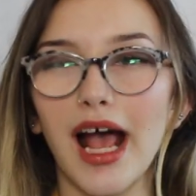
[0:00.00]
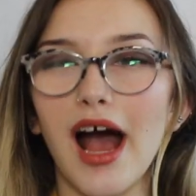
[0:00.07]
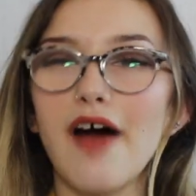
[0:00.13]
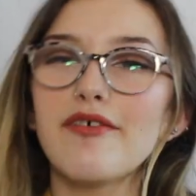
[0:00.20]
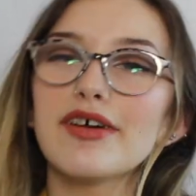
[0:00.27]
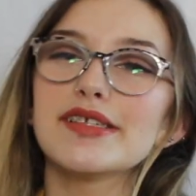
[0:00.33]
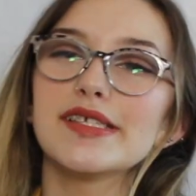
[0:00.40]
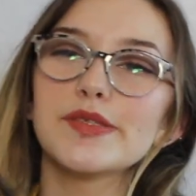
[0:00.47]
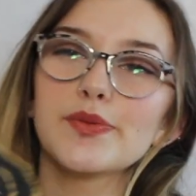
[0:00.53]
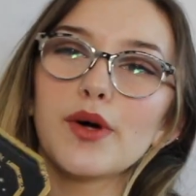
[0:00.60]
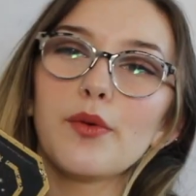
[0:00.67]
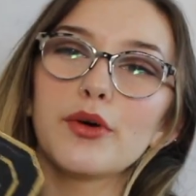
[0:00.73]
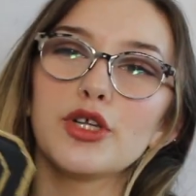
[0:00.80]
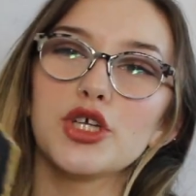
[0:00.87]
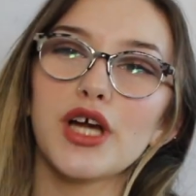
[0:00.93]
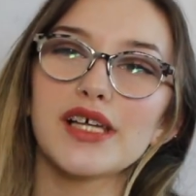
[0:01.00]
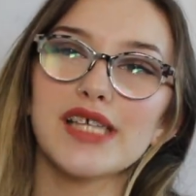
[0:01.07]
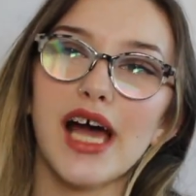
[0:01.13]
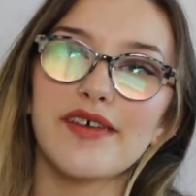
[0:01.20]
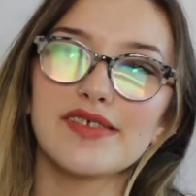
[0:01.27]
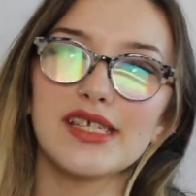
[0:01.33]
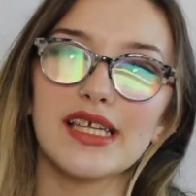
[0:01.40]
I have is this one, which you guys
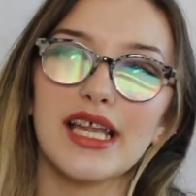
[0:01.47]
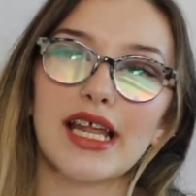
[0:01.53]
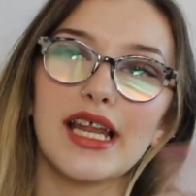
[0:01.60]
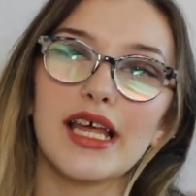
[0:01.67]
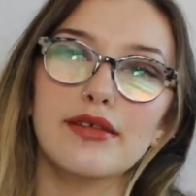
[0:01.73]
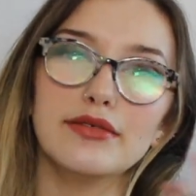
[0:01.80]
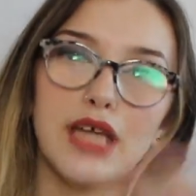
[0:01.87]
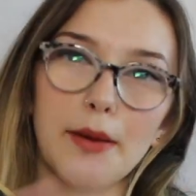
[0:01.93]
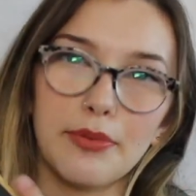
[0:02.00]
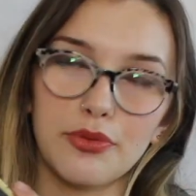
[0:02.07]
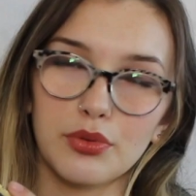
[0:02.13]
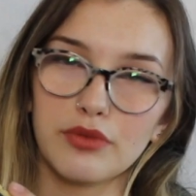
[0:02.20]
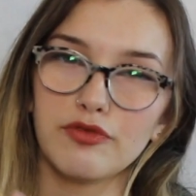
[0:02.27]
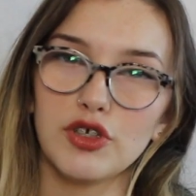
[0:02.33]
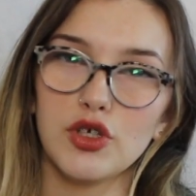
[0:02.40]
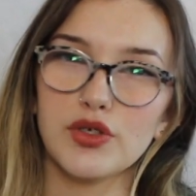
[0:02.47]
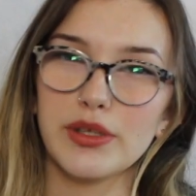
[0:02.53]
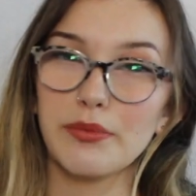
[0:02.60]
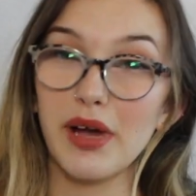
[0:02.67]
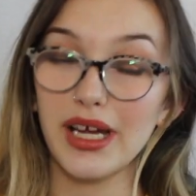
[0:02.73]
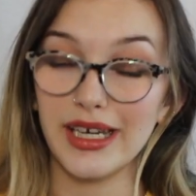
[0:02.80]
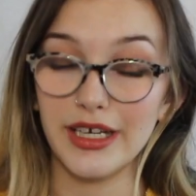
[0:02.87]
have seen in in-depth reviews.
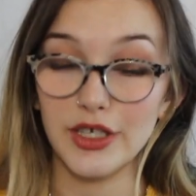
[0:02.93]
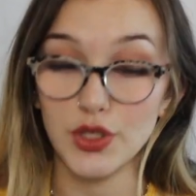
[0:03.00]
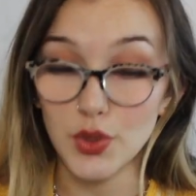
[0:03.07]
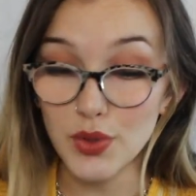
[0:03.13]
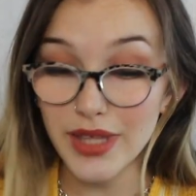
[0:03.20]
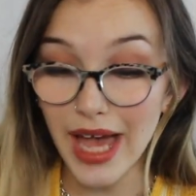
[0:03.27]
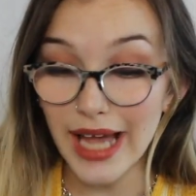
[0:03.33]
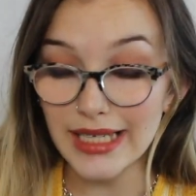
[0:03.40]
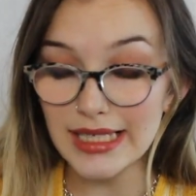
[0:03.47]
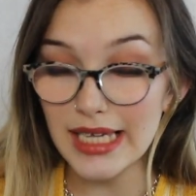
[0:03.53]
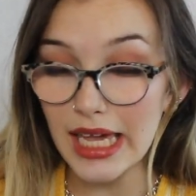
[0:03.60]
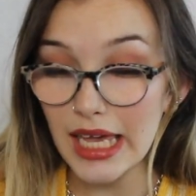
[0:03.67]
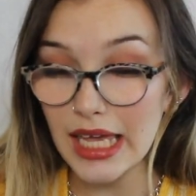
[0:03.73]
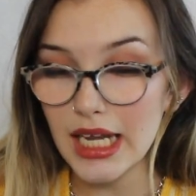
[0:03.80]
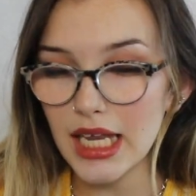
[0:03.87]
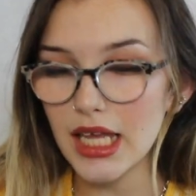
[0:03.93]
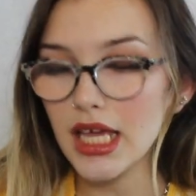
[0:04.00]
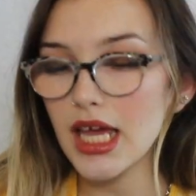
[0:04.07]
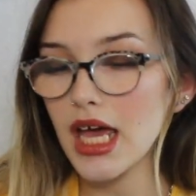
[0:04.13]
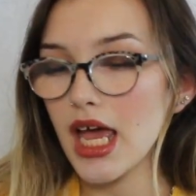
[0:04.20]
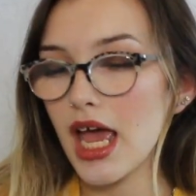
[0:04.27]
I'm not gonna do that again.